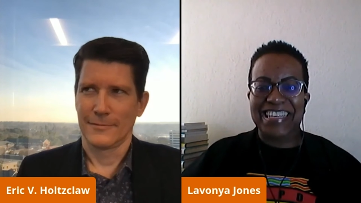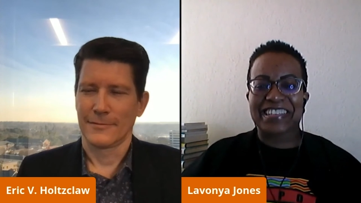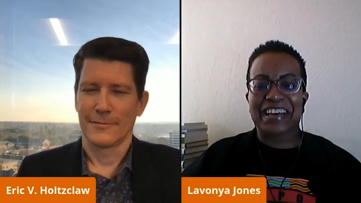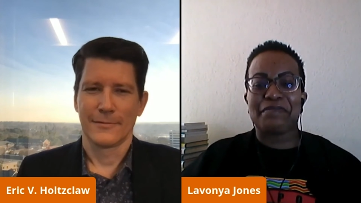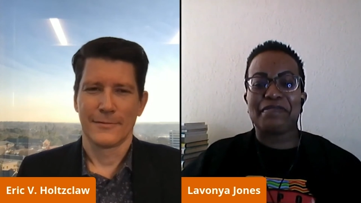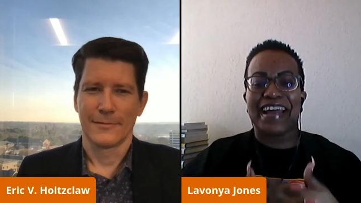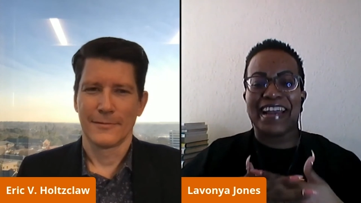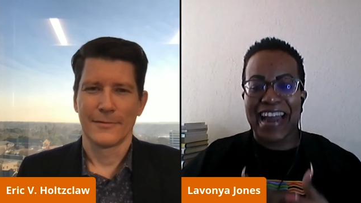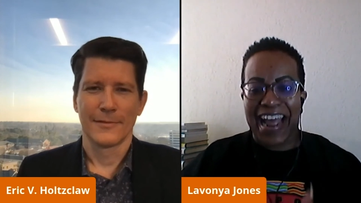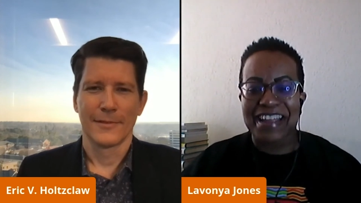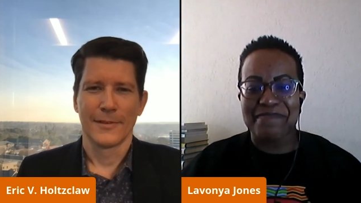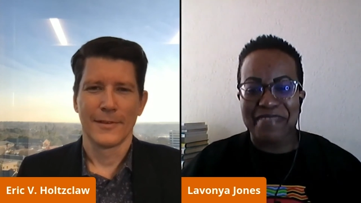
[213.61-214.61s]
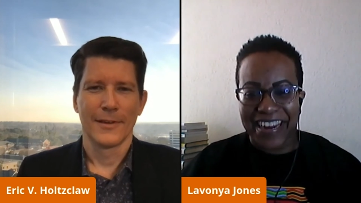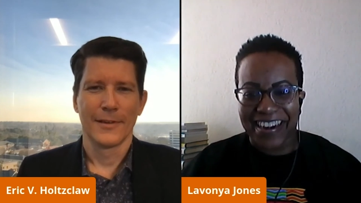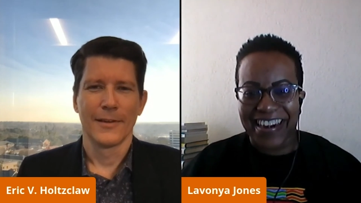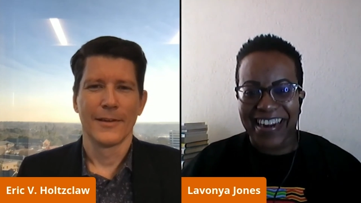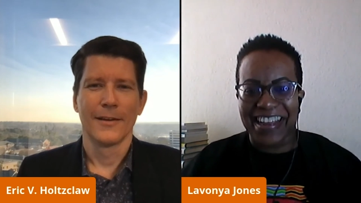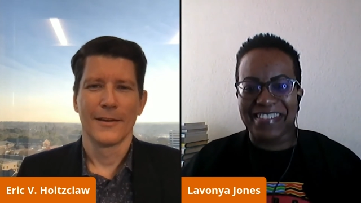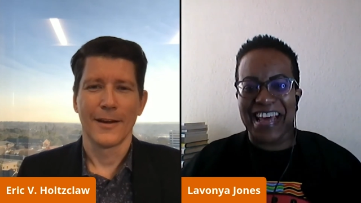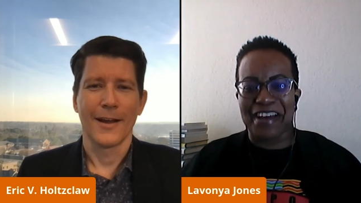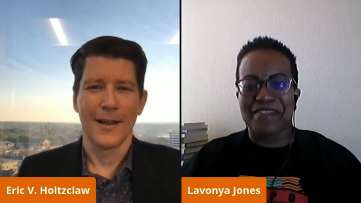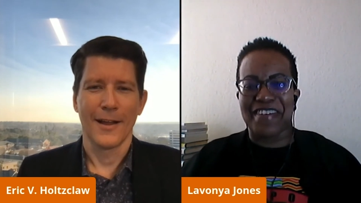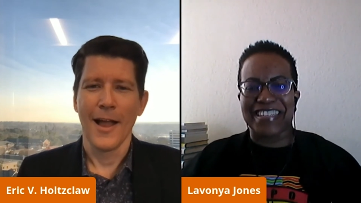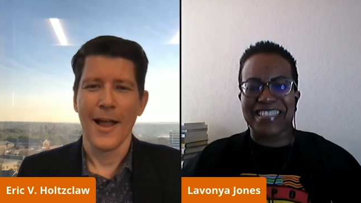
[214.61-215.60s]
Speaker 1: it's going to be a nightmare if
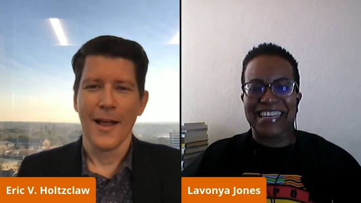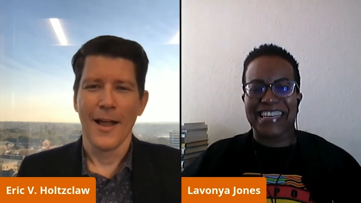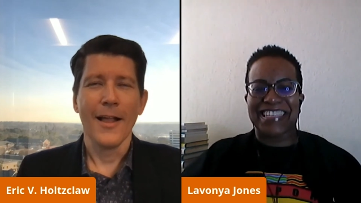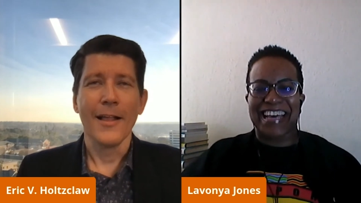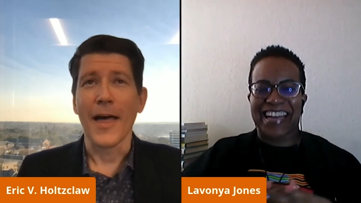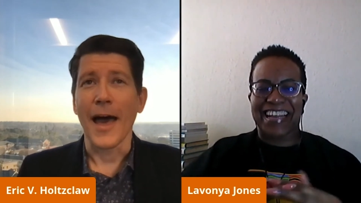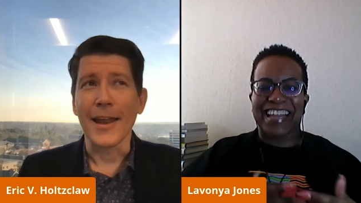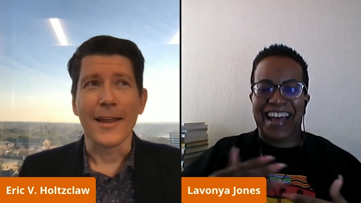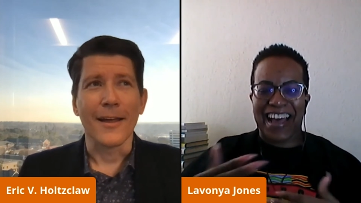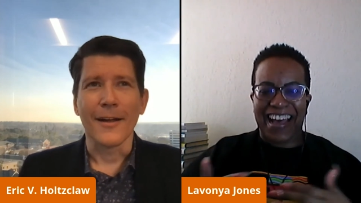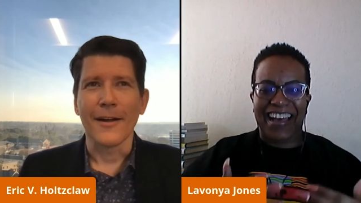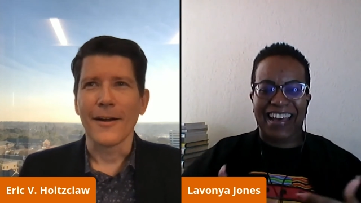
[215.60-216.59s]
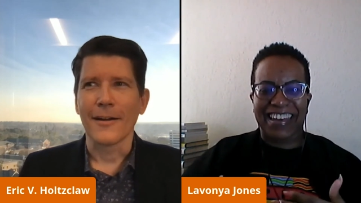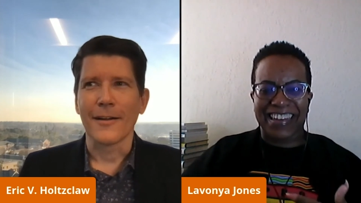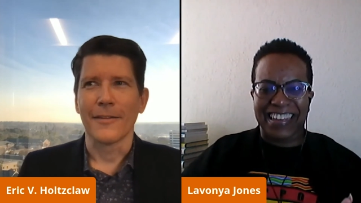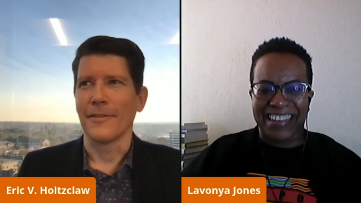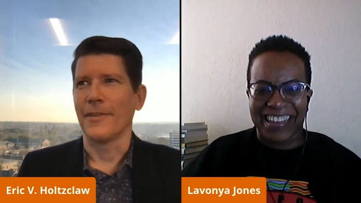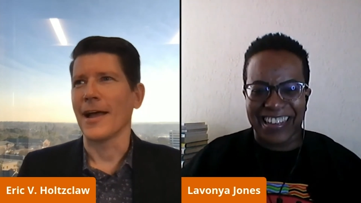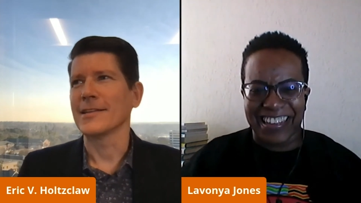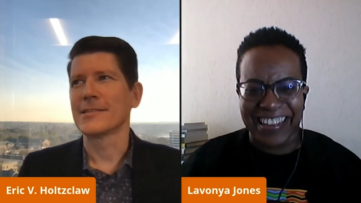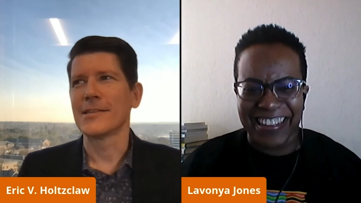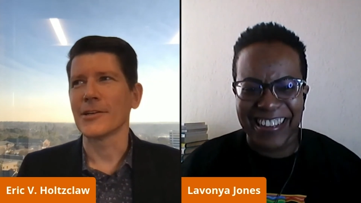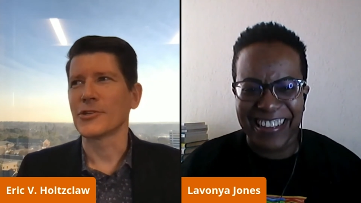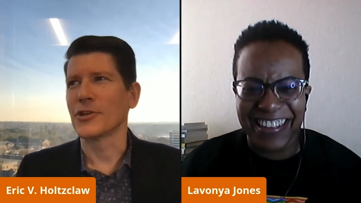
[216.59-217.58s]
that person is not
Speaker 2: aligned.
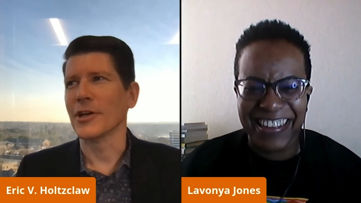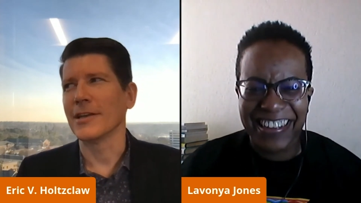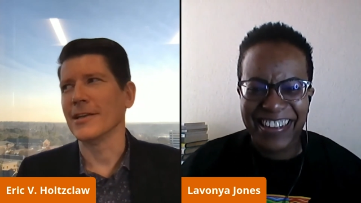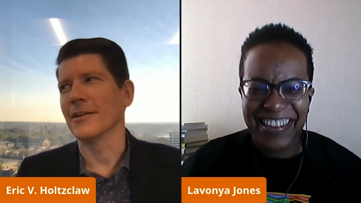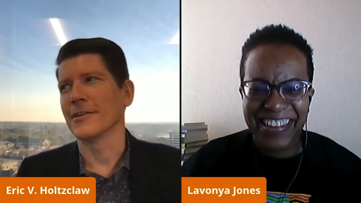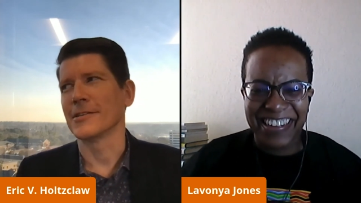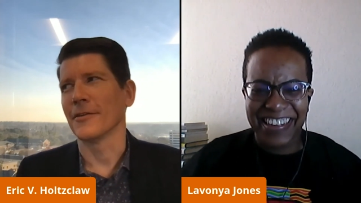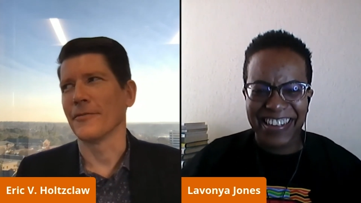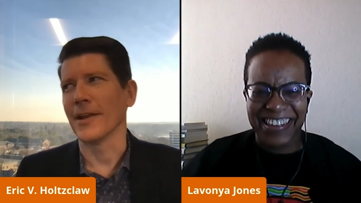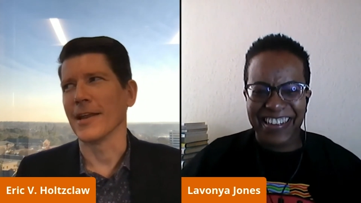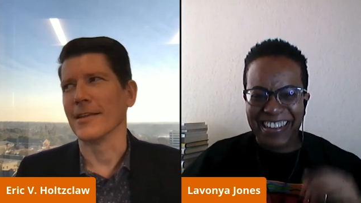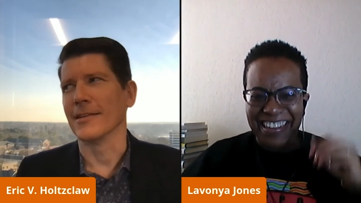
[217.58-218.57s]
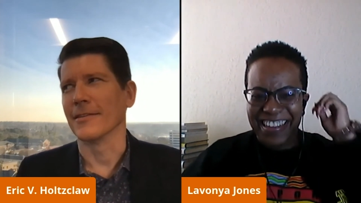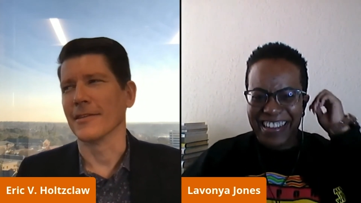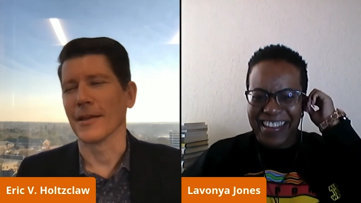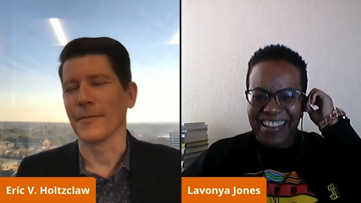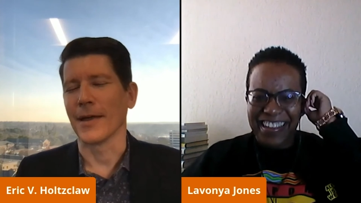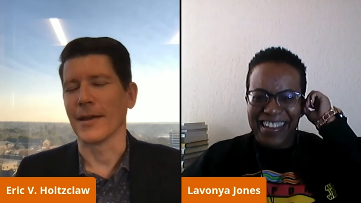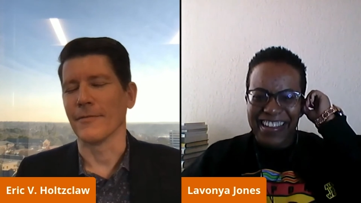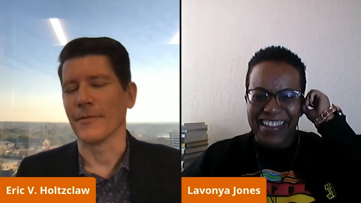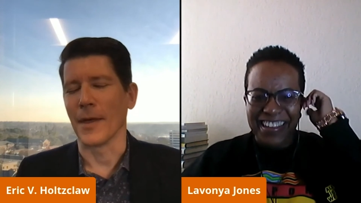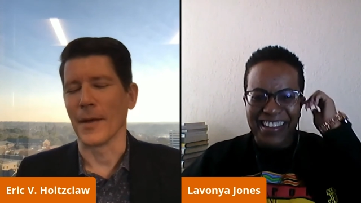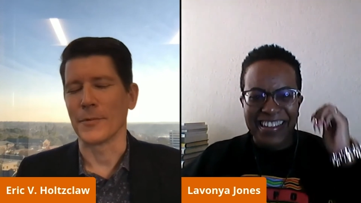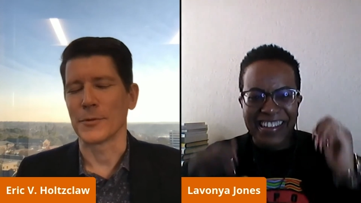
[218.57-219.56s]
That's such good, you know, so funny to think about
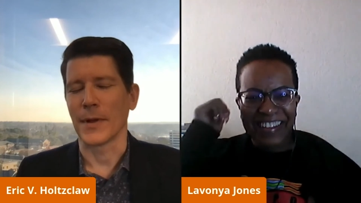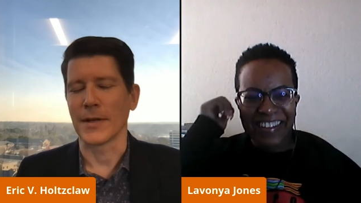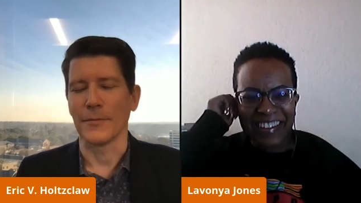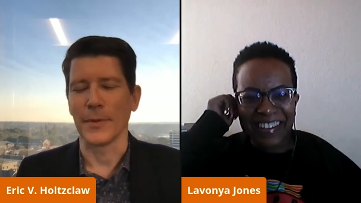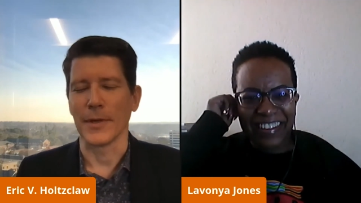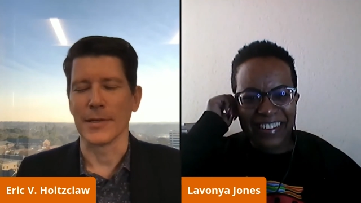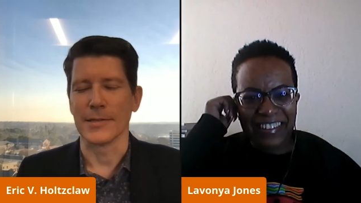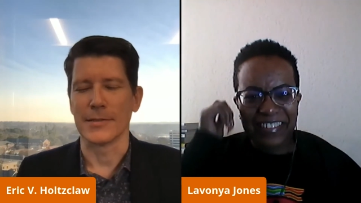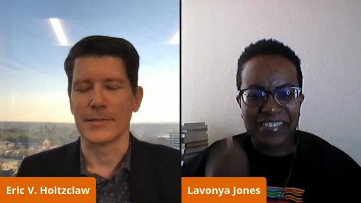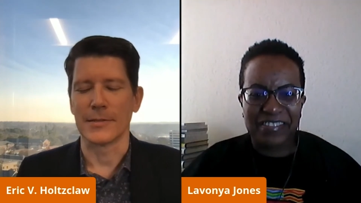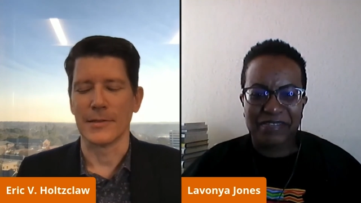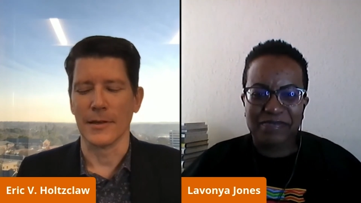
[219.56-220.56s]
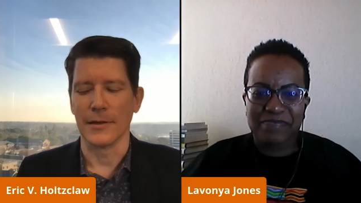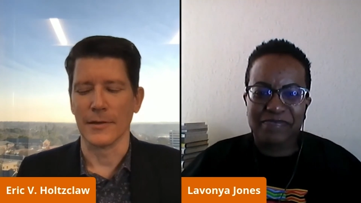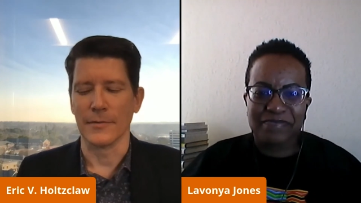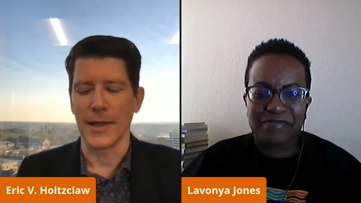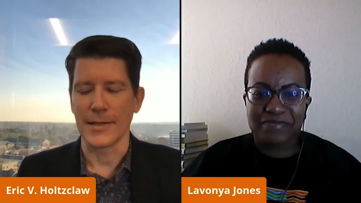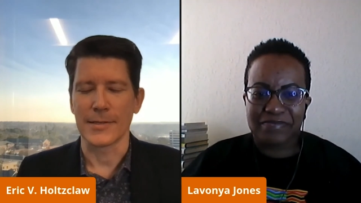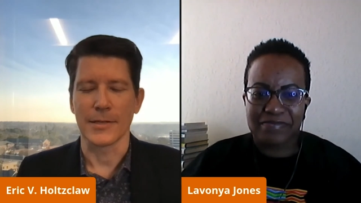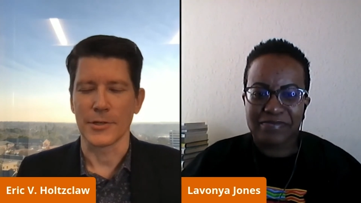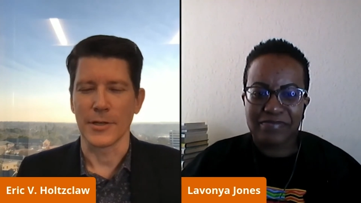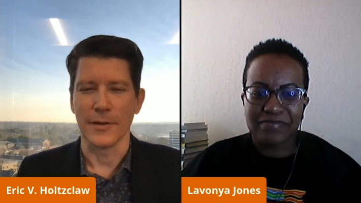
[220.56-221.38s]
it from that perspective, because that's such good